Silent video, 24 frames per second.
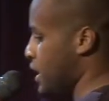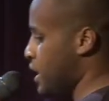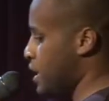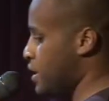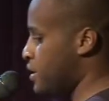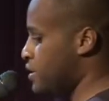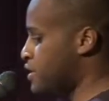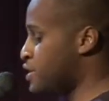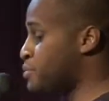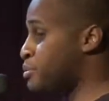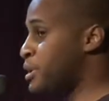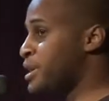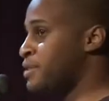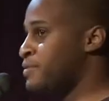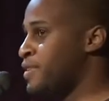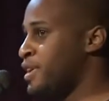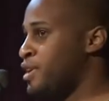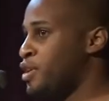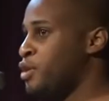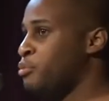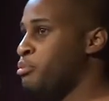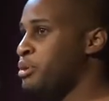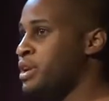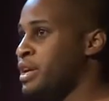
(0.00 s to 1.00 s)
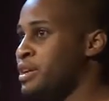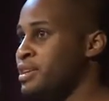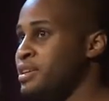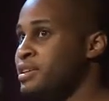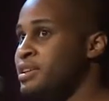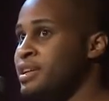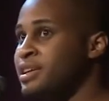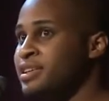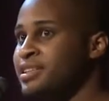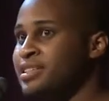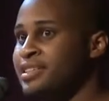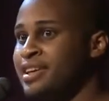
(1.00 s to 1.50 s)
and in spite of that
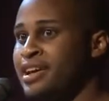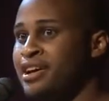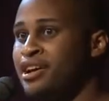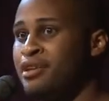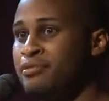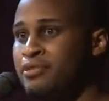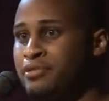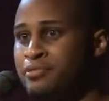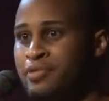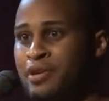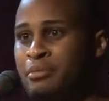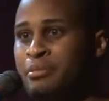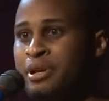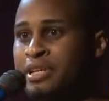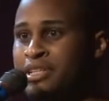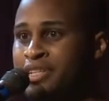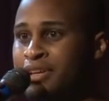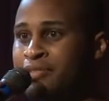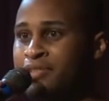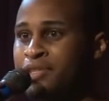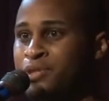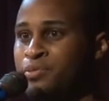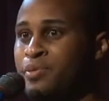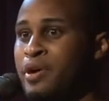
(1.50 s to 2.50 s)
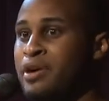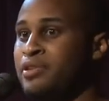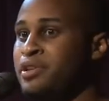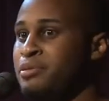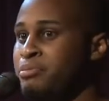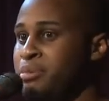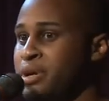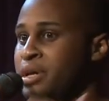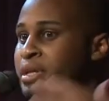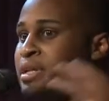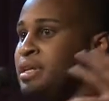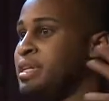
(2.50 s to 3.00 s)
open-endedness, I often find myself surrounded
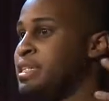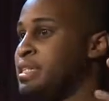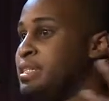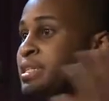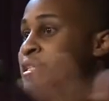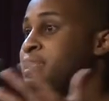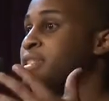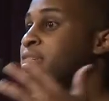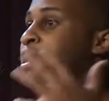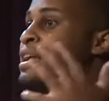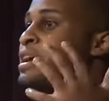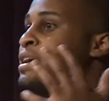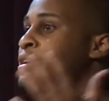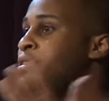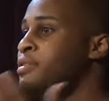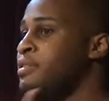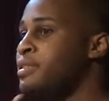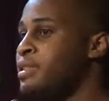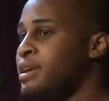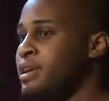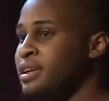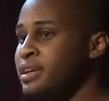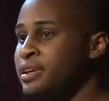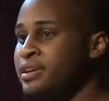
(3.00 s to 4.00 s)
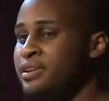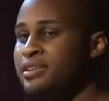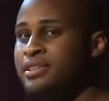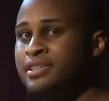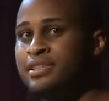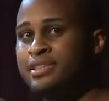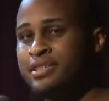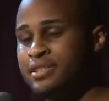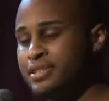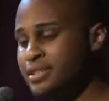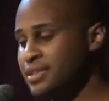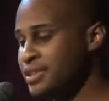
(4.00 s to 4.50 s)
by like design
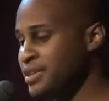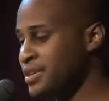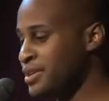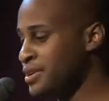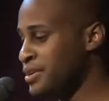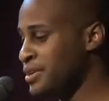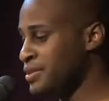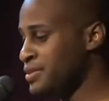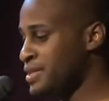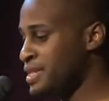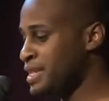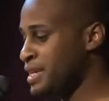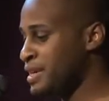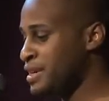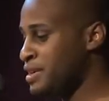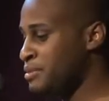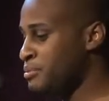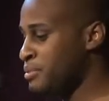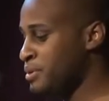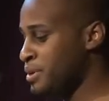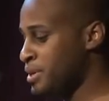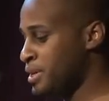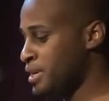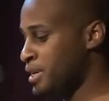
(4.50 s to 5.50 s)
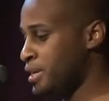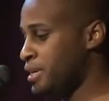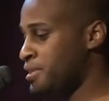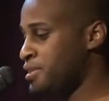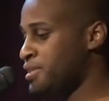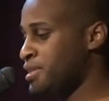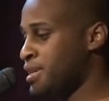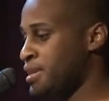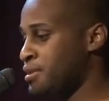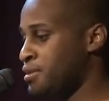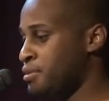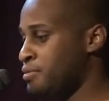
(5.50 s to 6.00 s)
things all the time
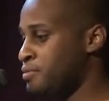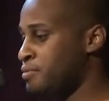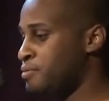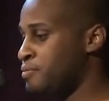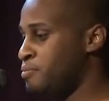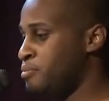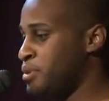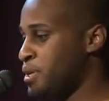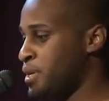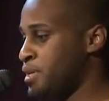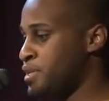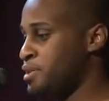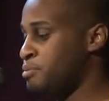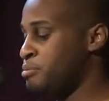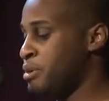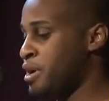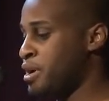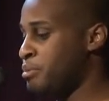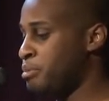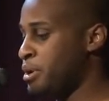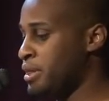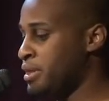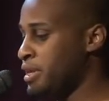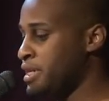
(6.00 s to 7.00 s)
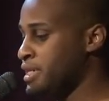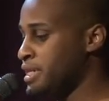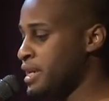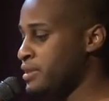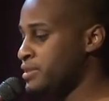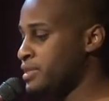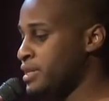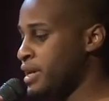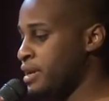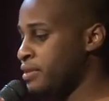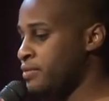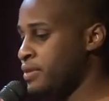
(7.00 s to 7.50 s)
instead of being inspired by things
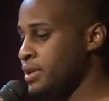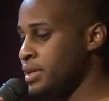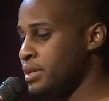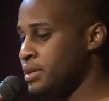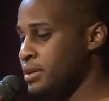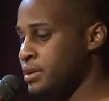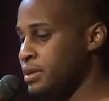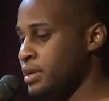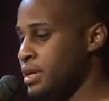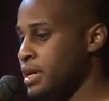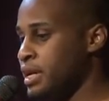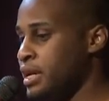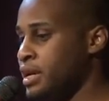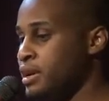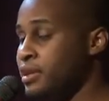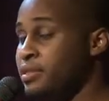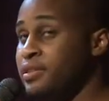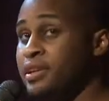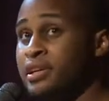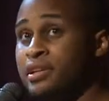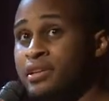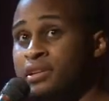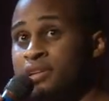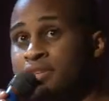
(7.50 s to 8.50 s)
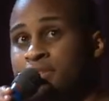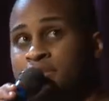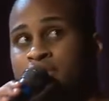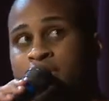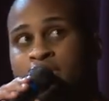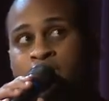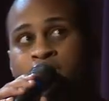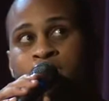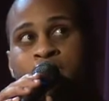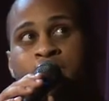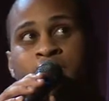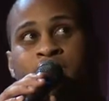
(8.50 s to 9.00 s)
outside of it. And I think it leads to
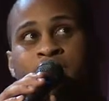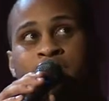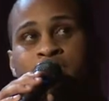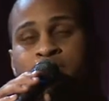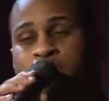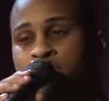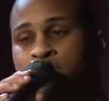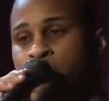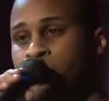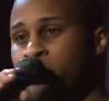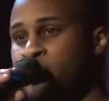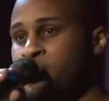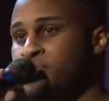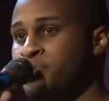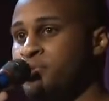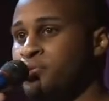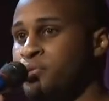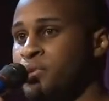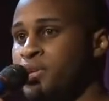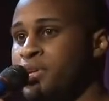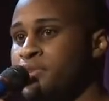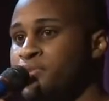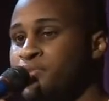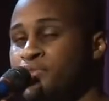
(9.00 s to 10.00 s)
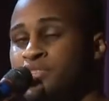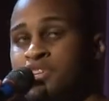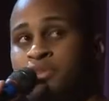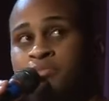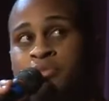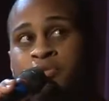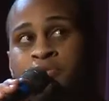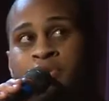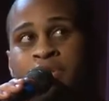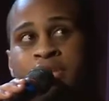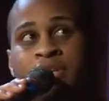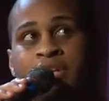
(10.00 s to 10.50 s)
this really disproportional relationship.
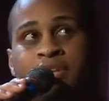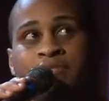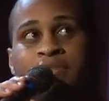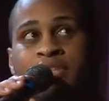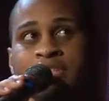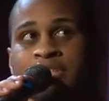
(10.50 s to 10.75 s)
If we think of